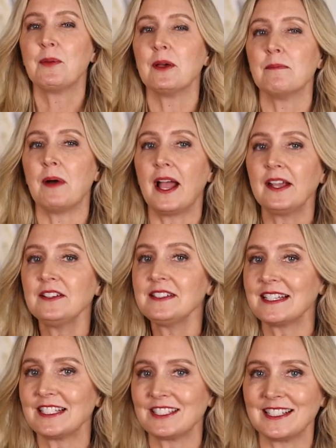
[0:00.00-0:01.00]
But buyer's
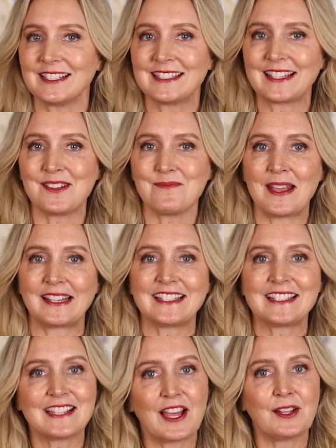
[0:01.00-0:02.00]
agents can make the
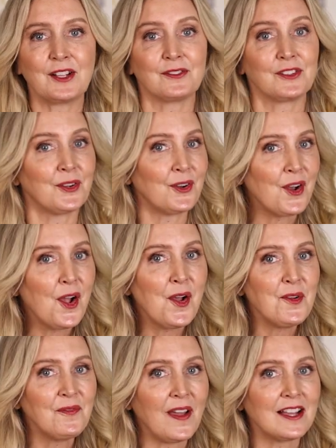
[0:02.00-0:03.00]
sale of your
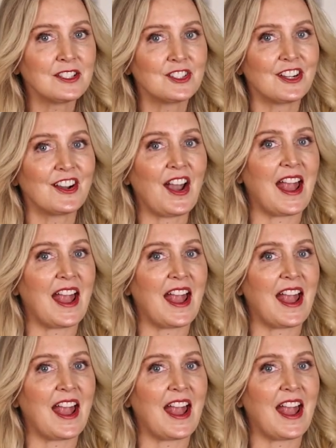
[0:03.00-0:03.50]
home faster